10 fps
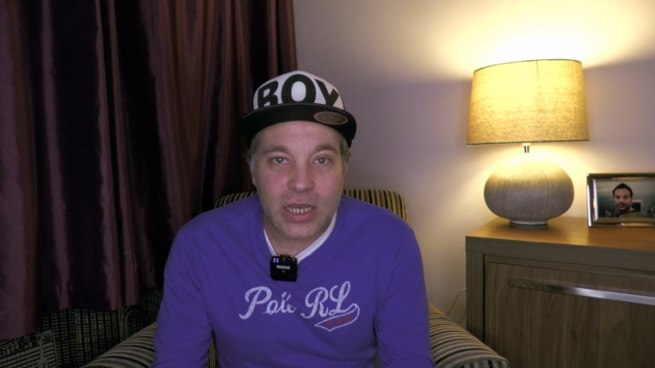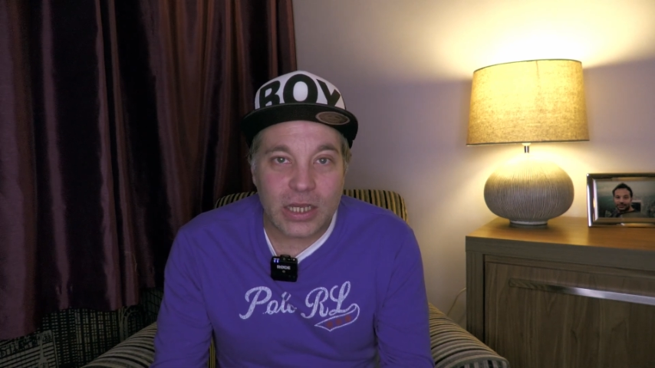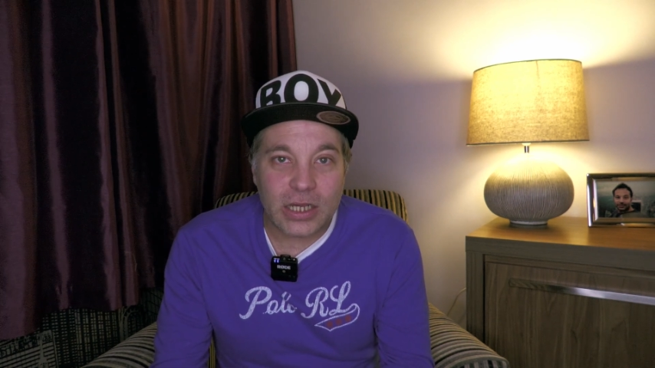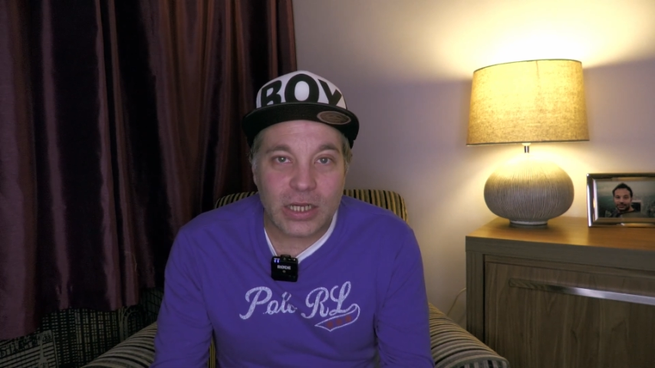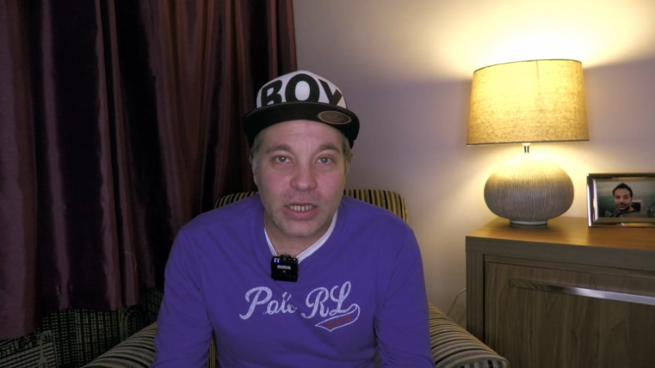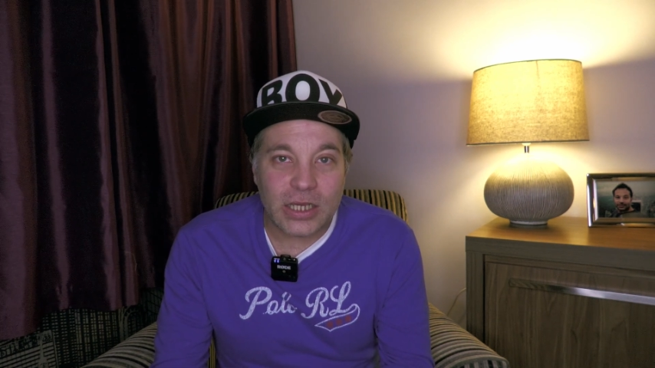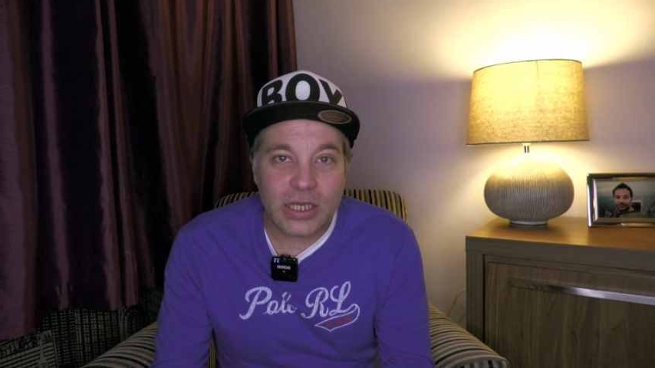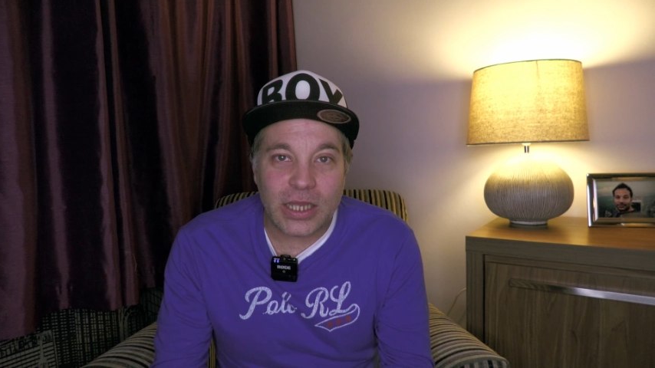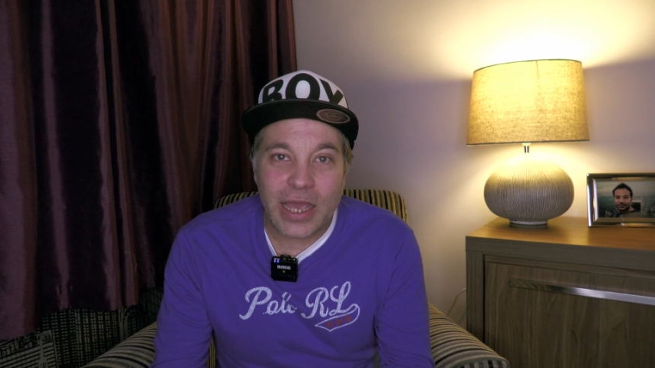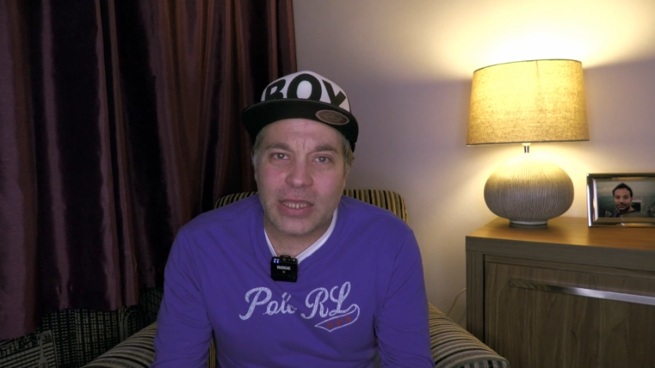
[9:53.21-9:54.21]

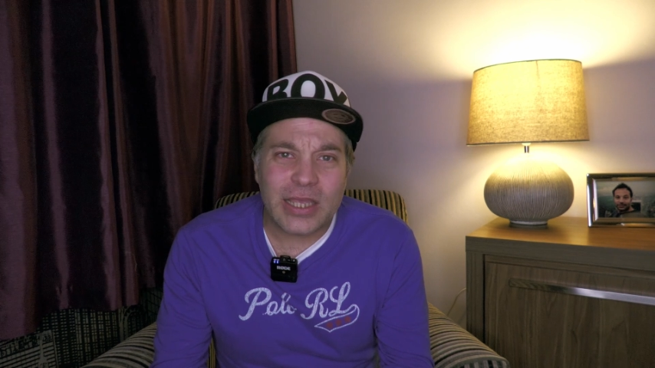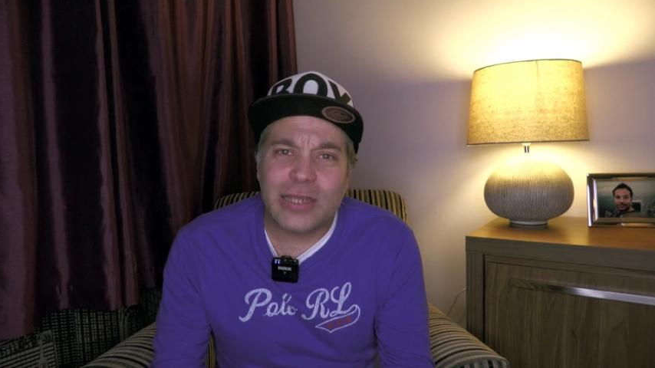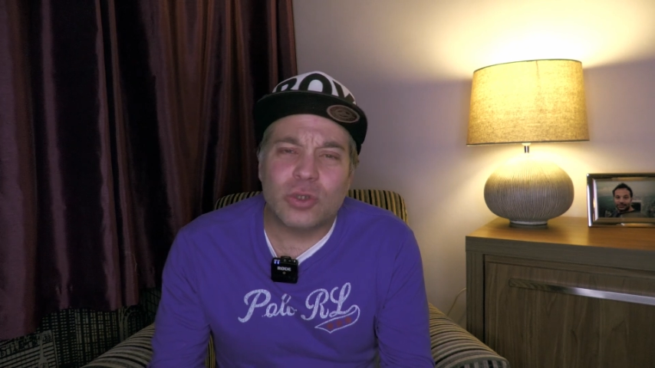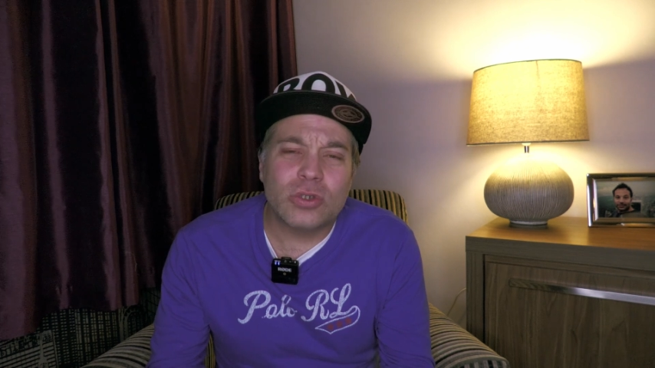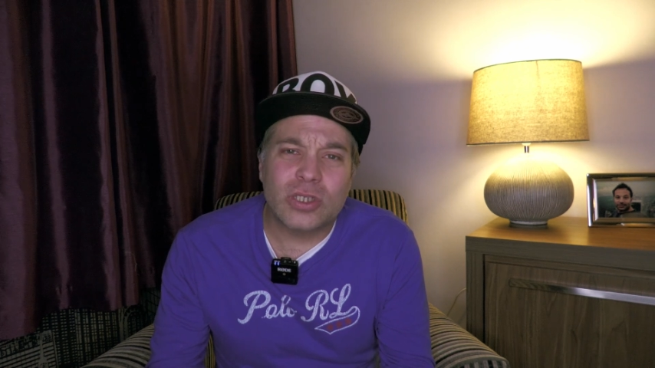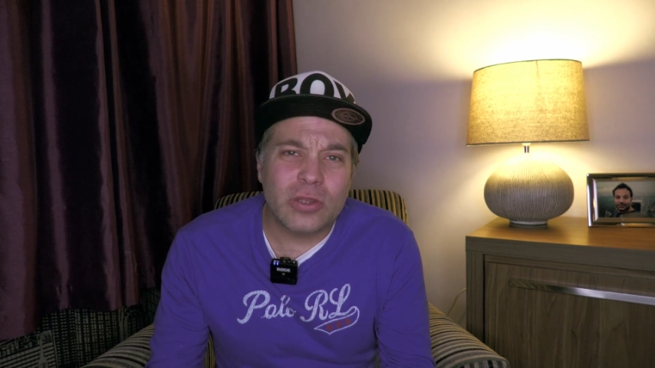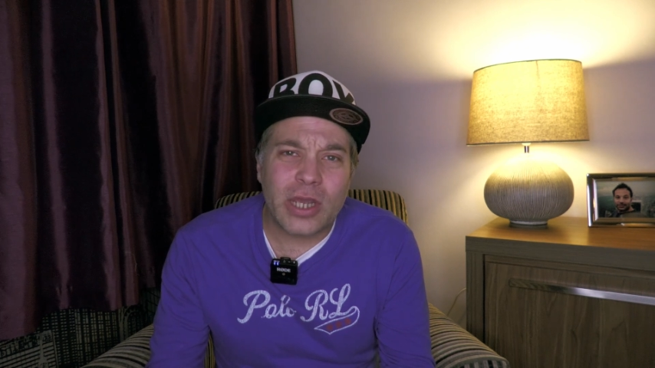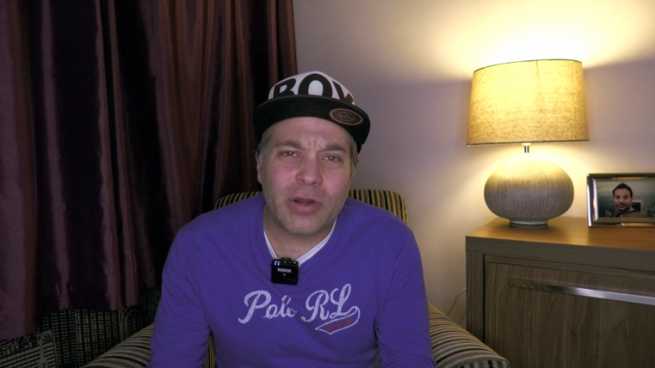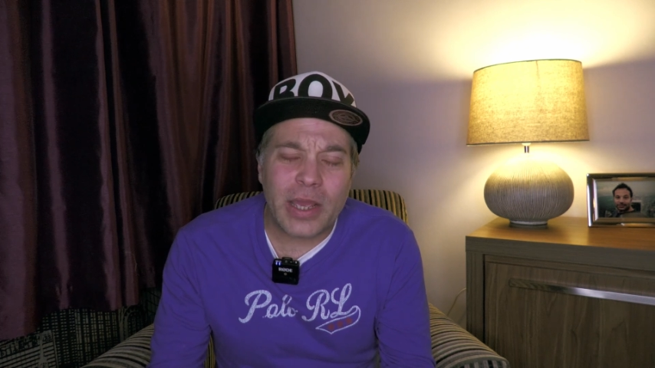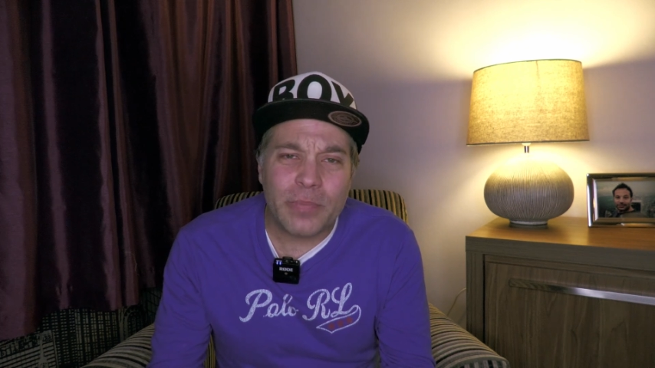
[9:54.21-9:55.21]
and also
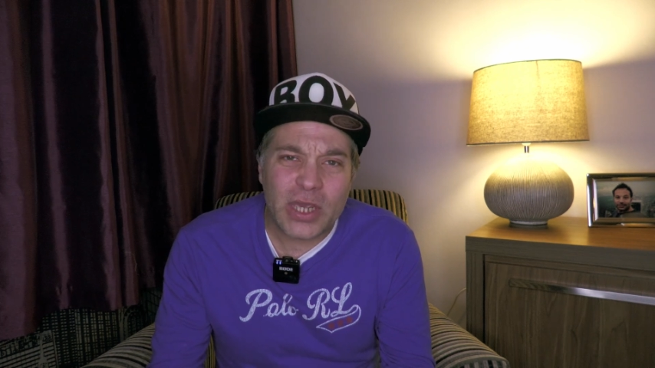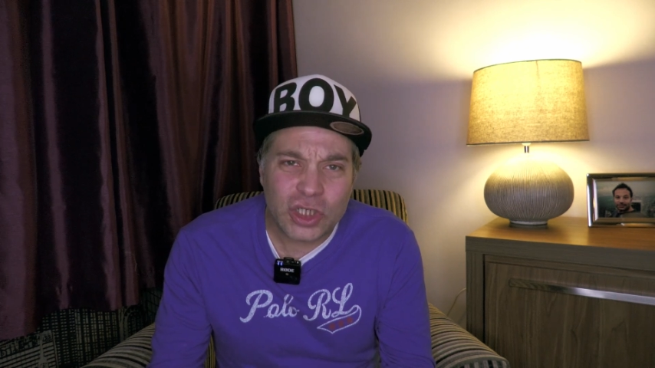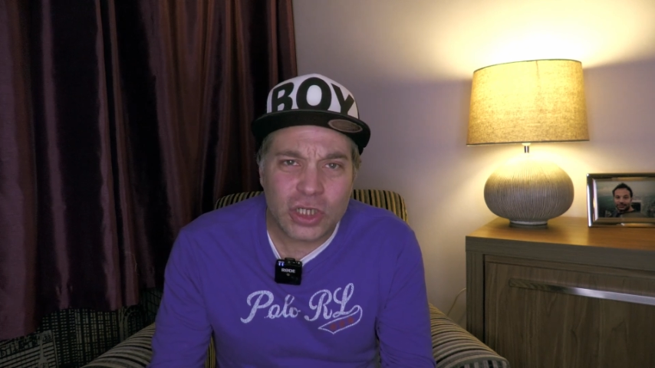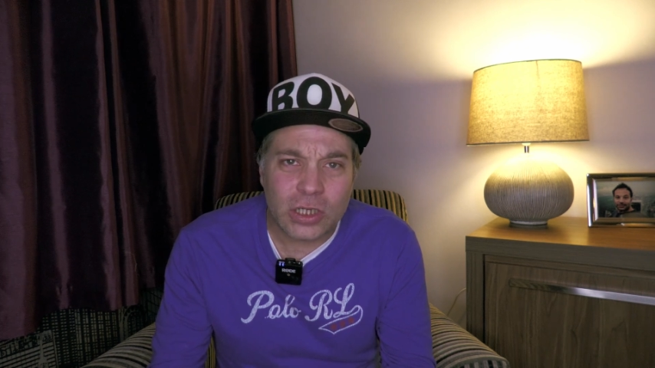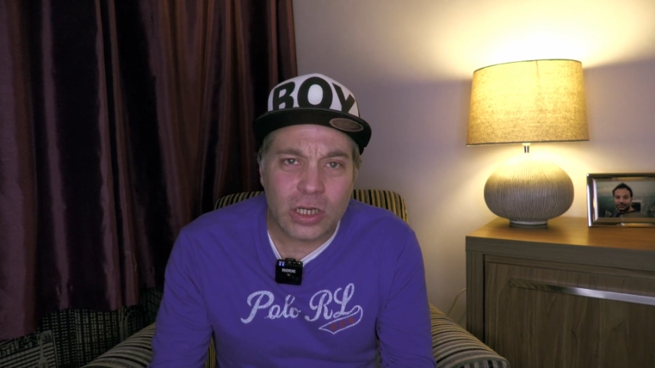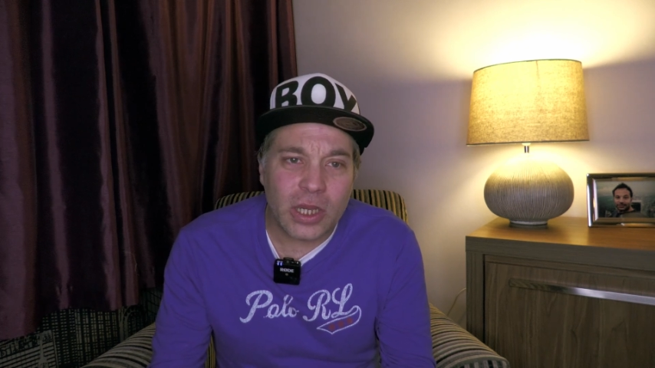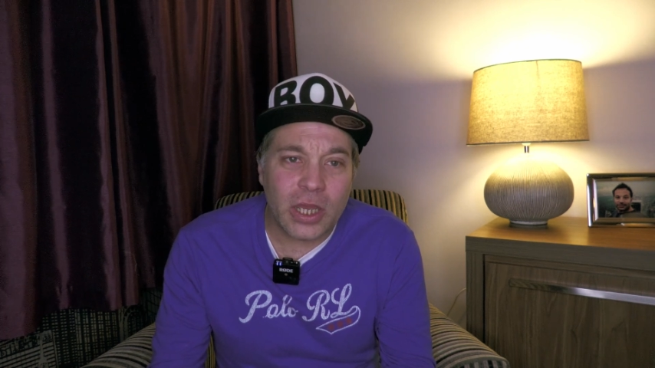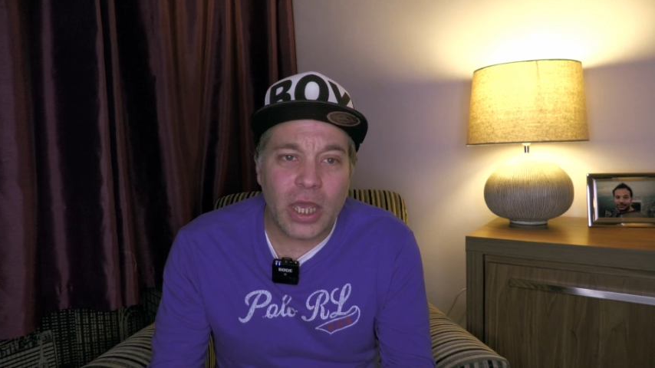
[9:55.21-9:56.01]
their ambition.